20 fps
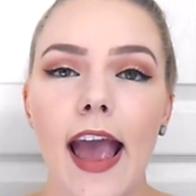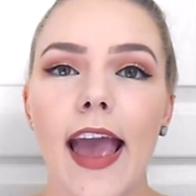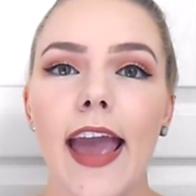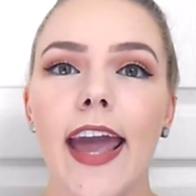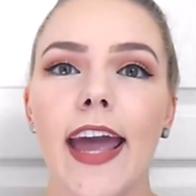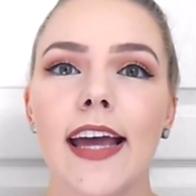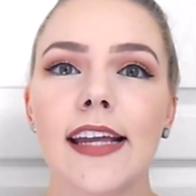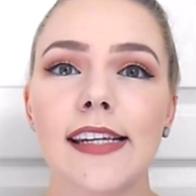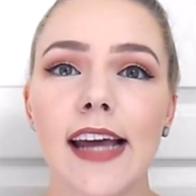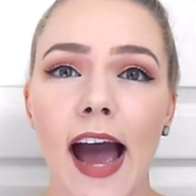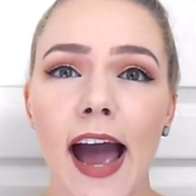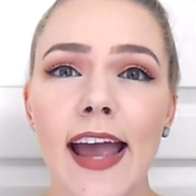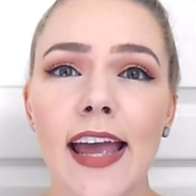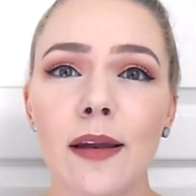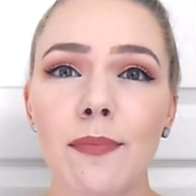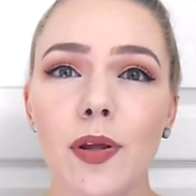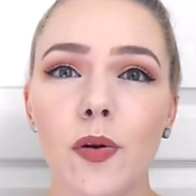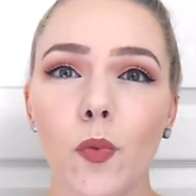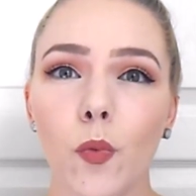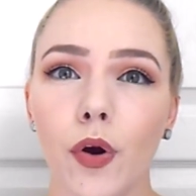And I
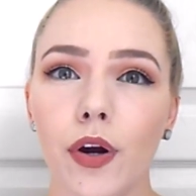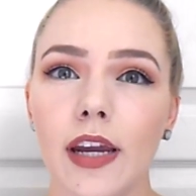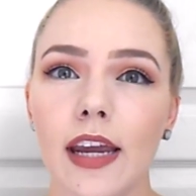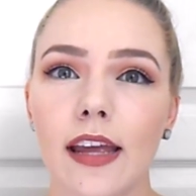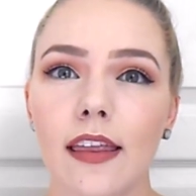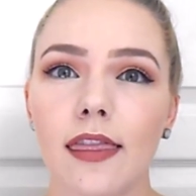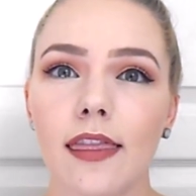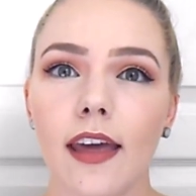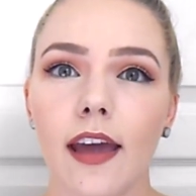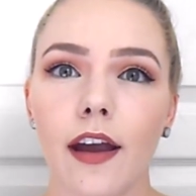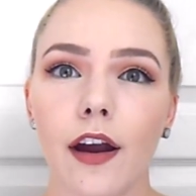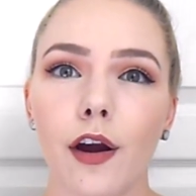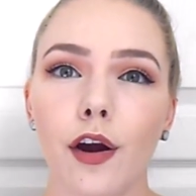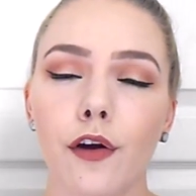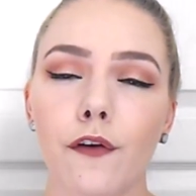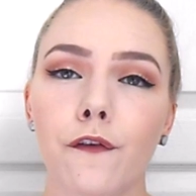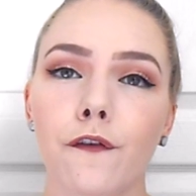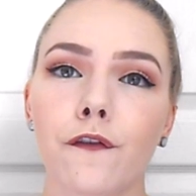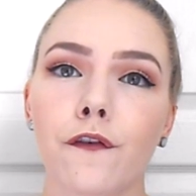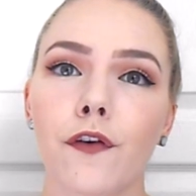had been working
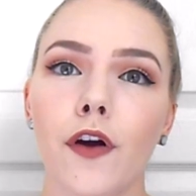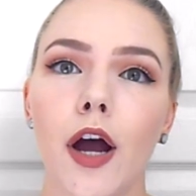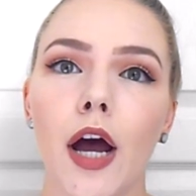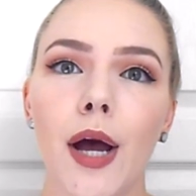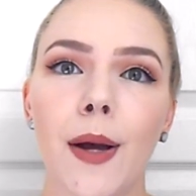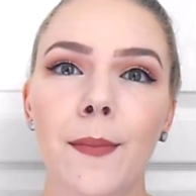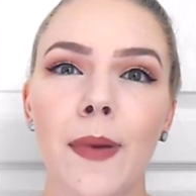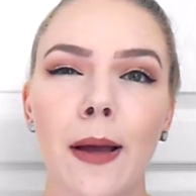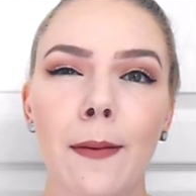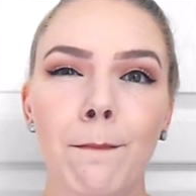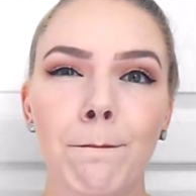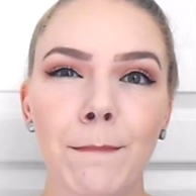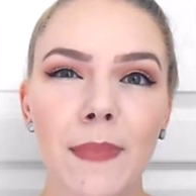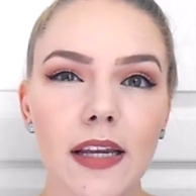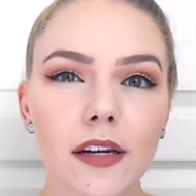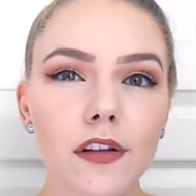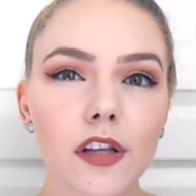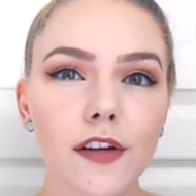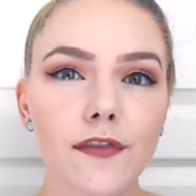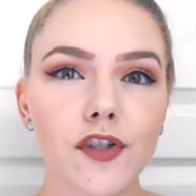there from
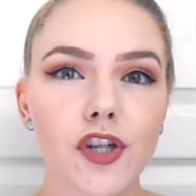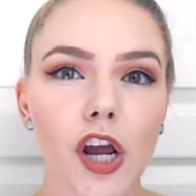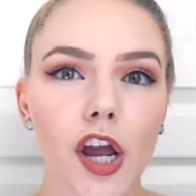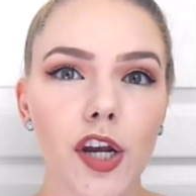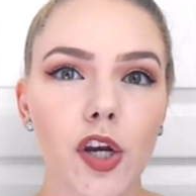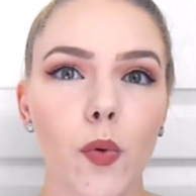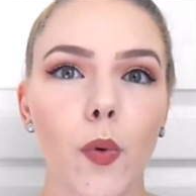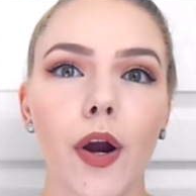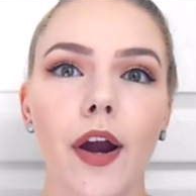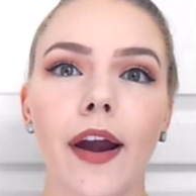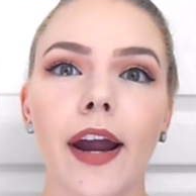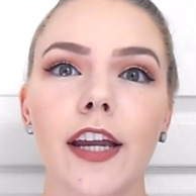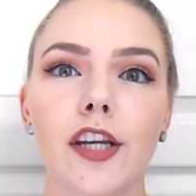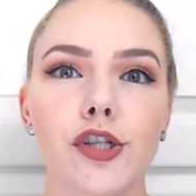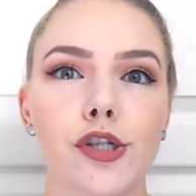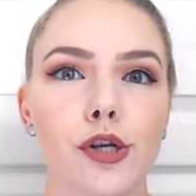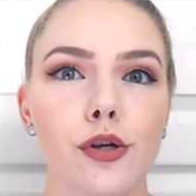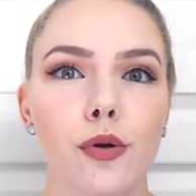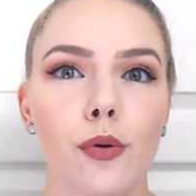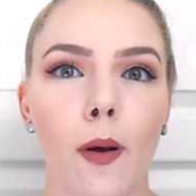middle of January
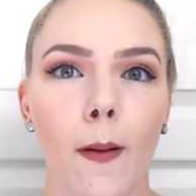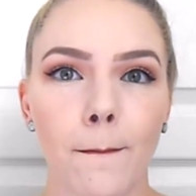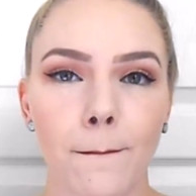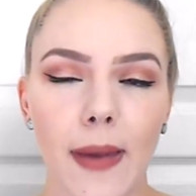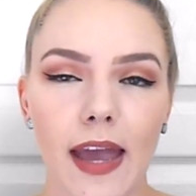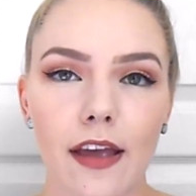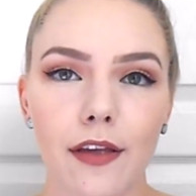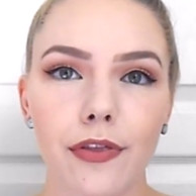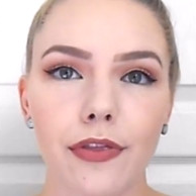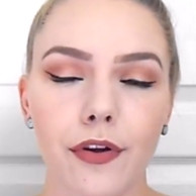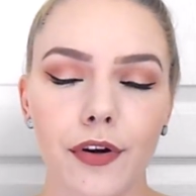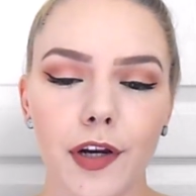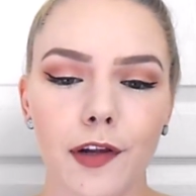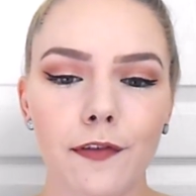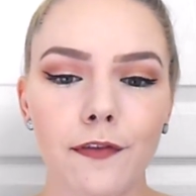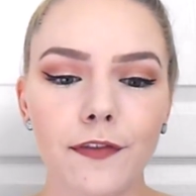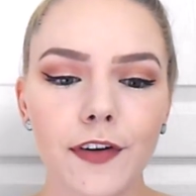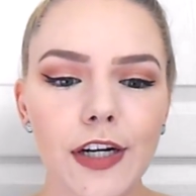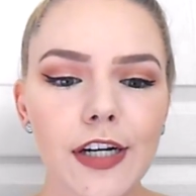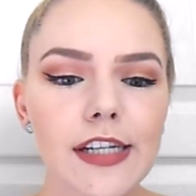to May
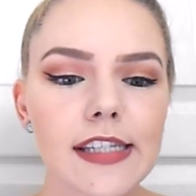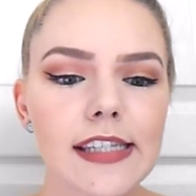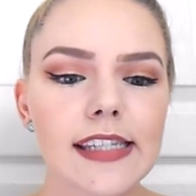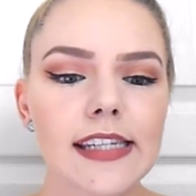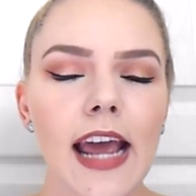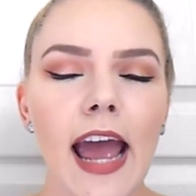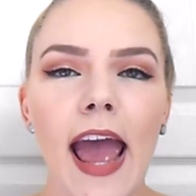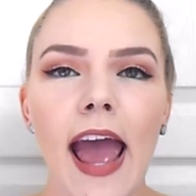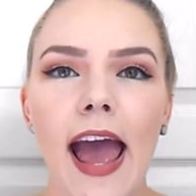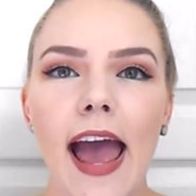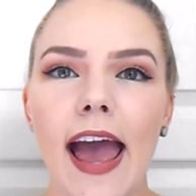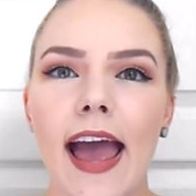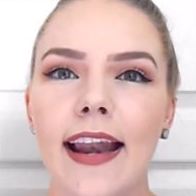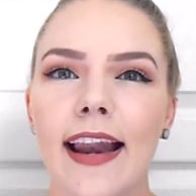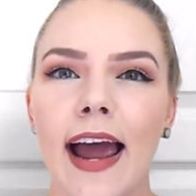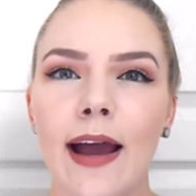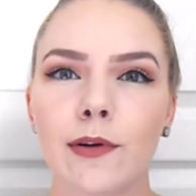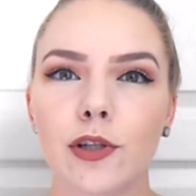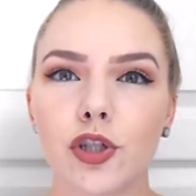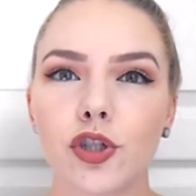31st and
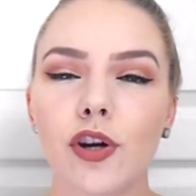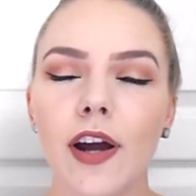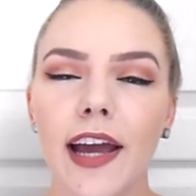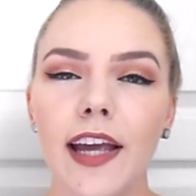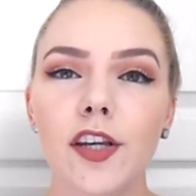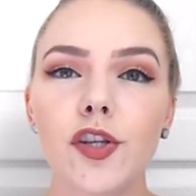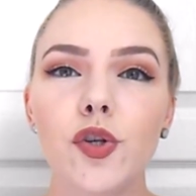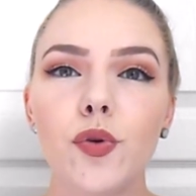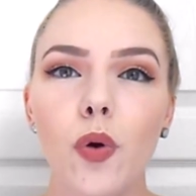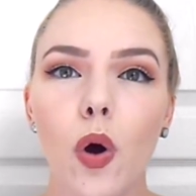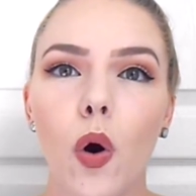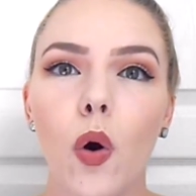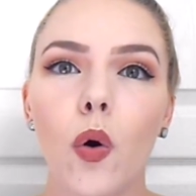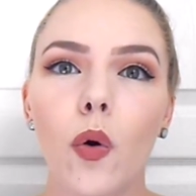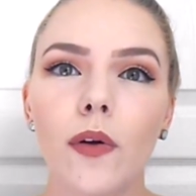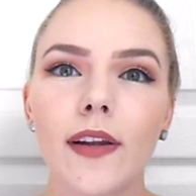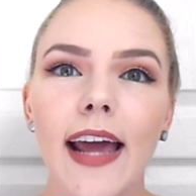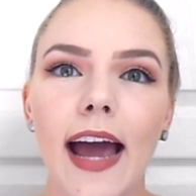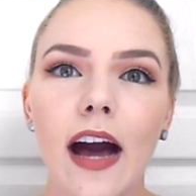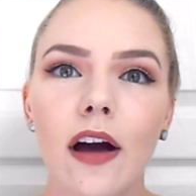I was trying to
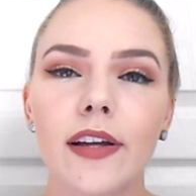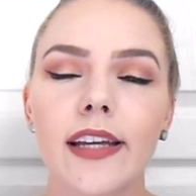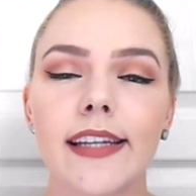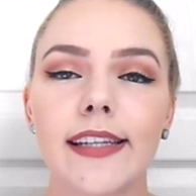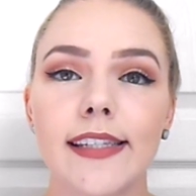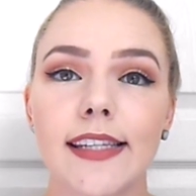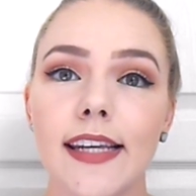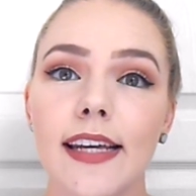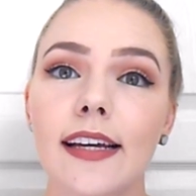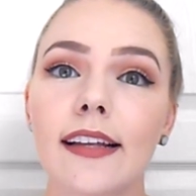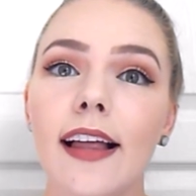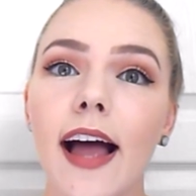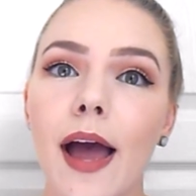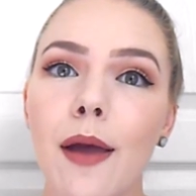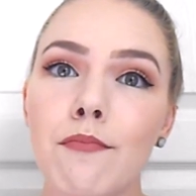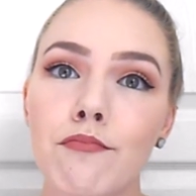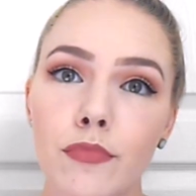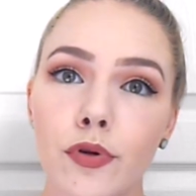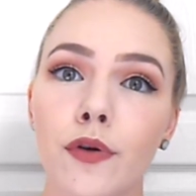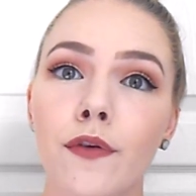hold out until
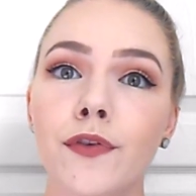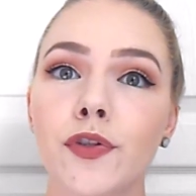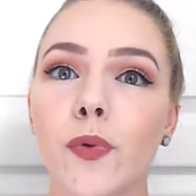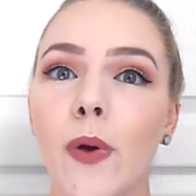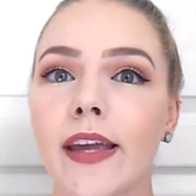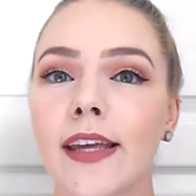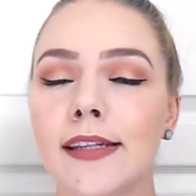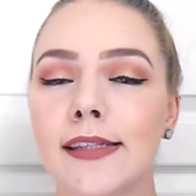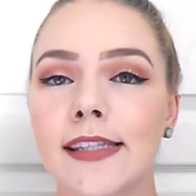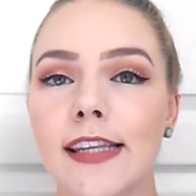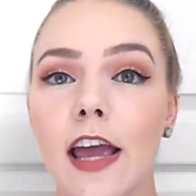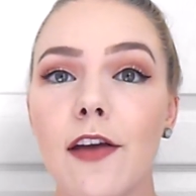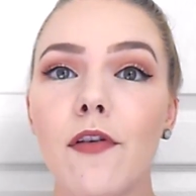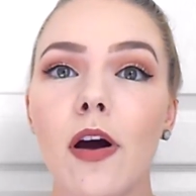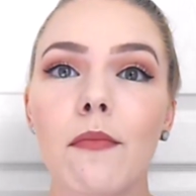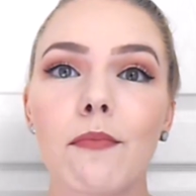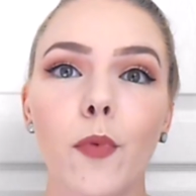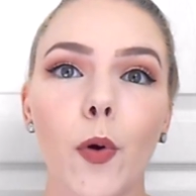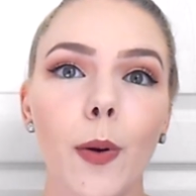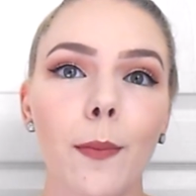I moved so I could save
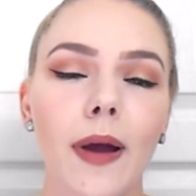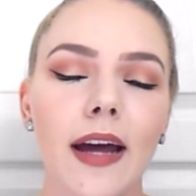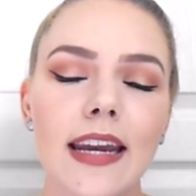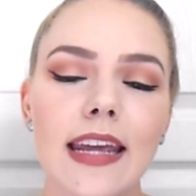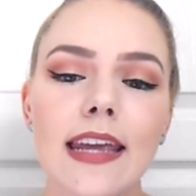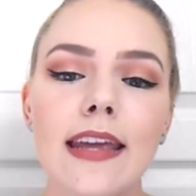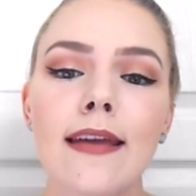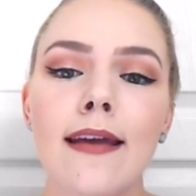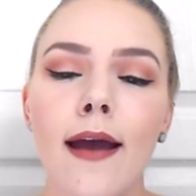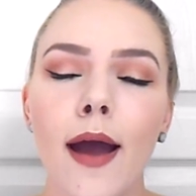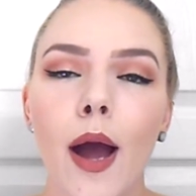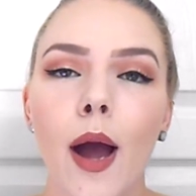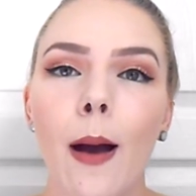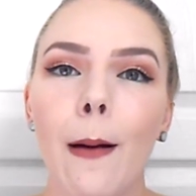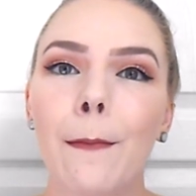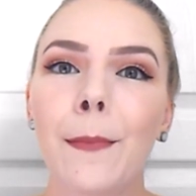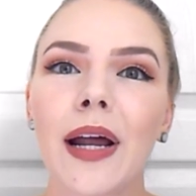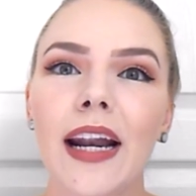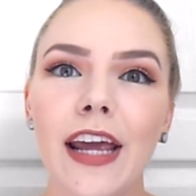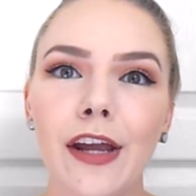up more money,
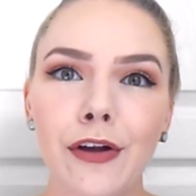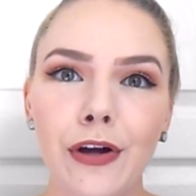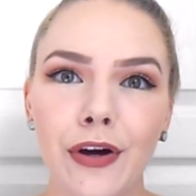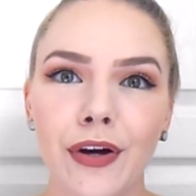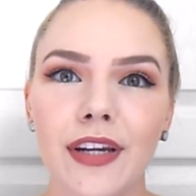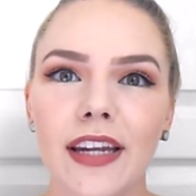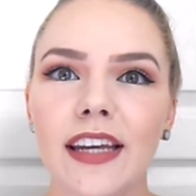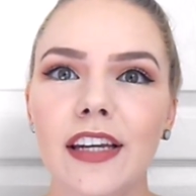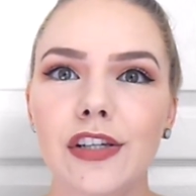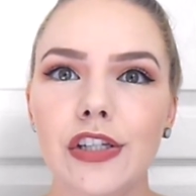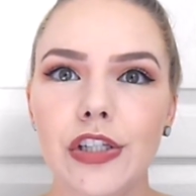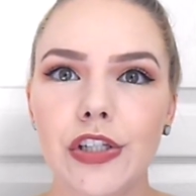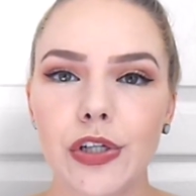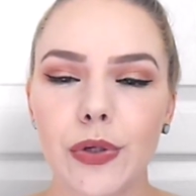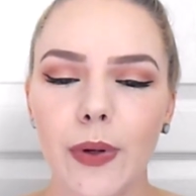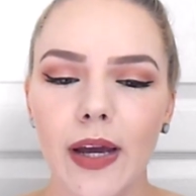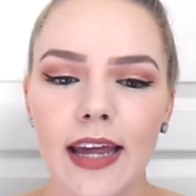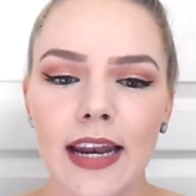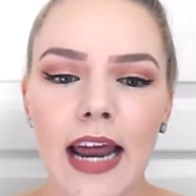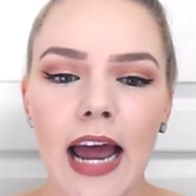but I couldn't
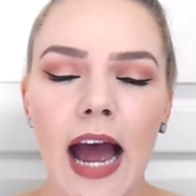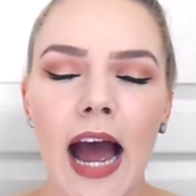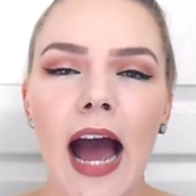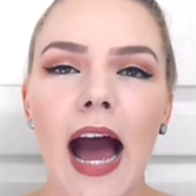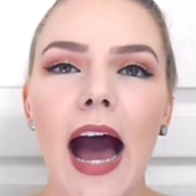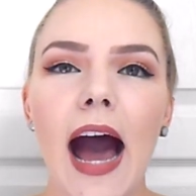do it.